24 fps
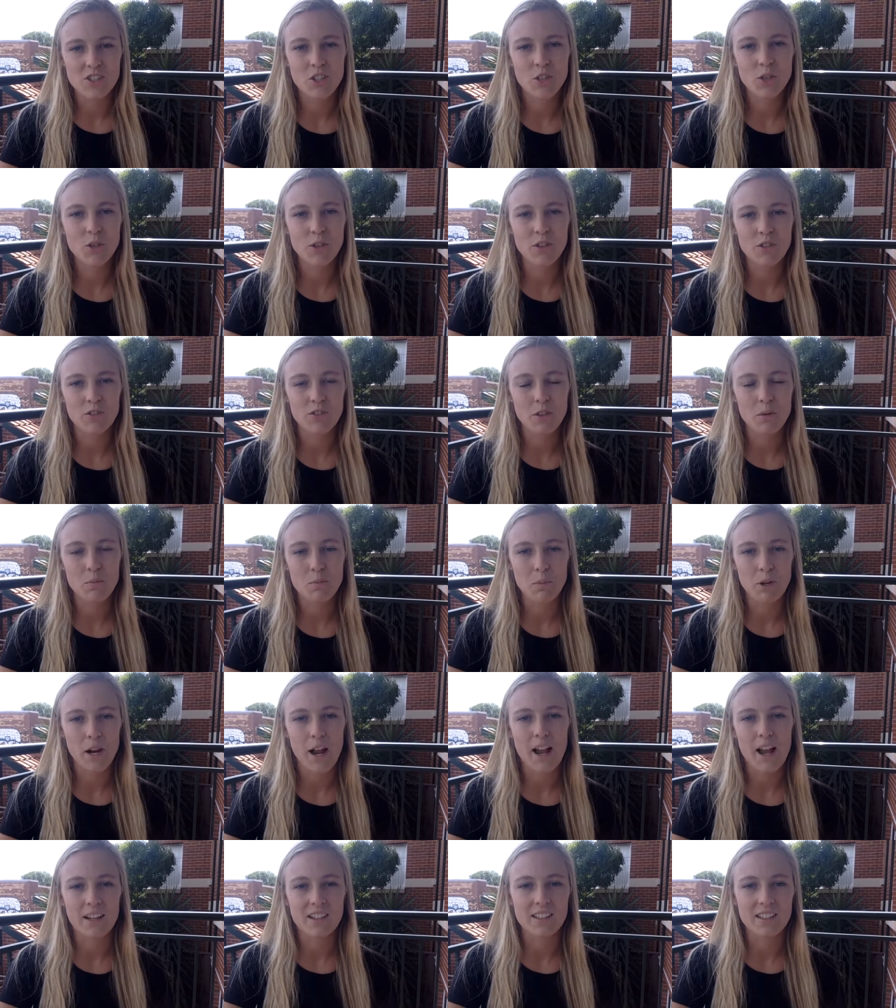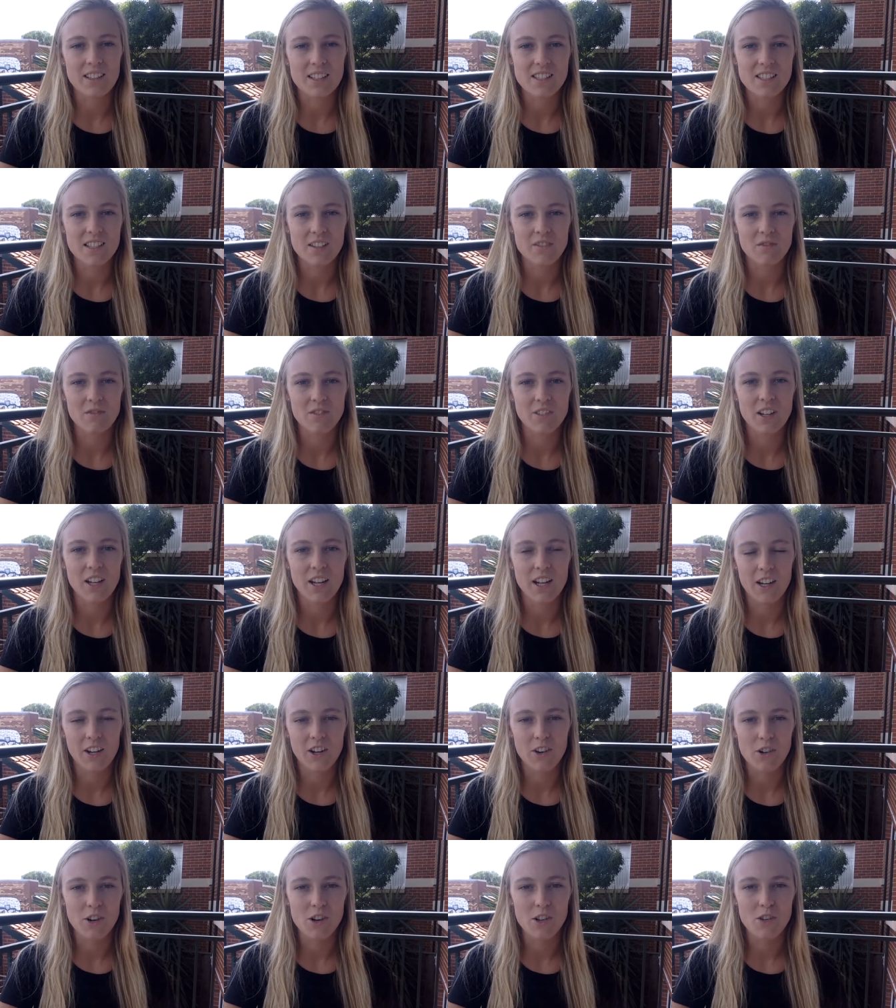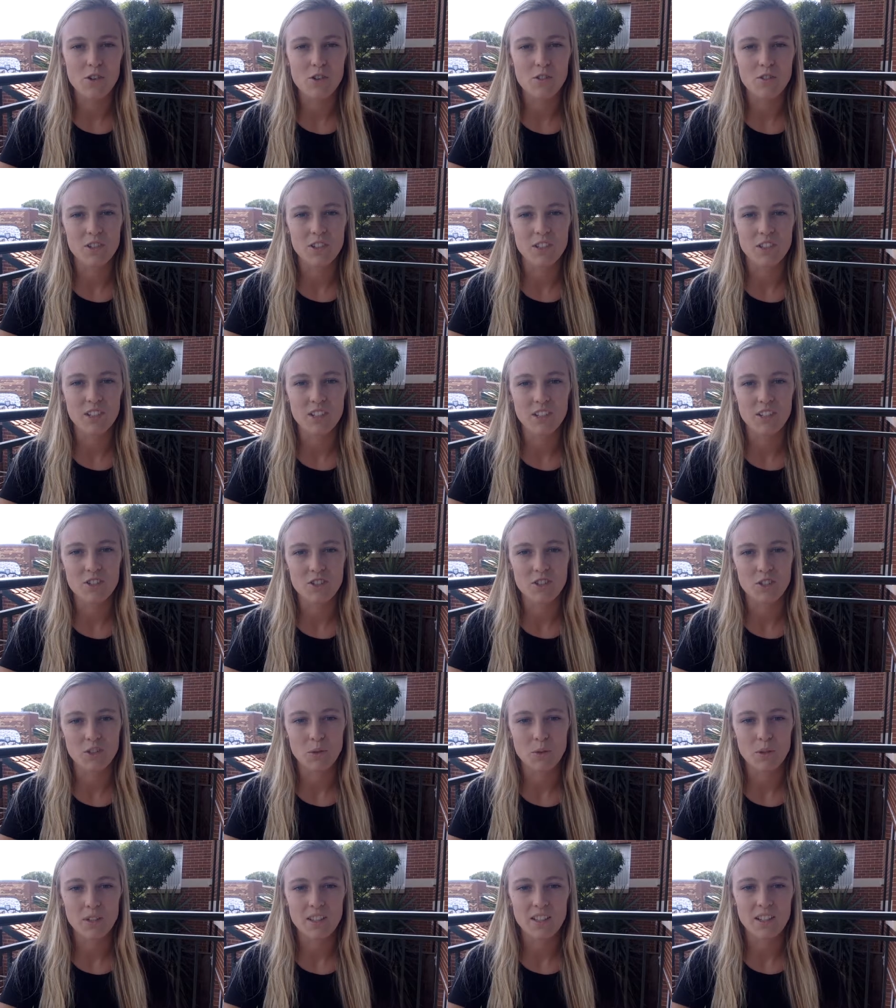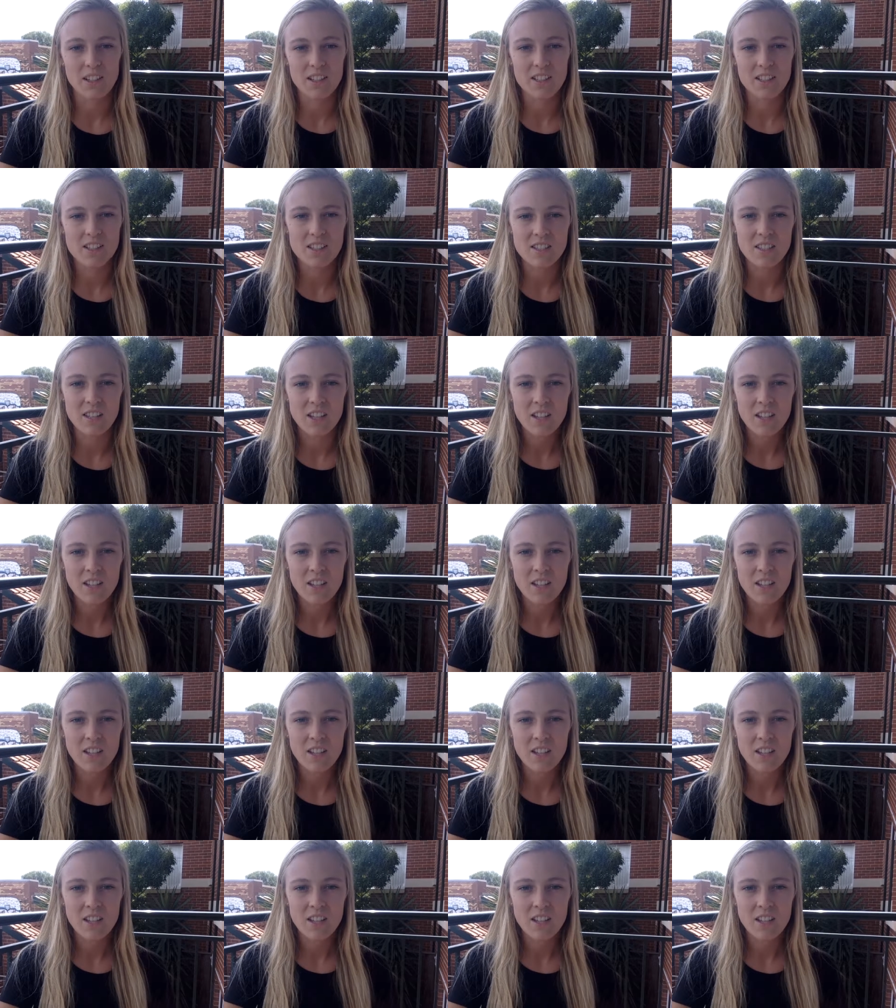to and from practice and flying all over the country with us.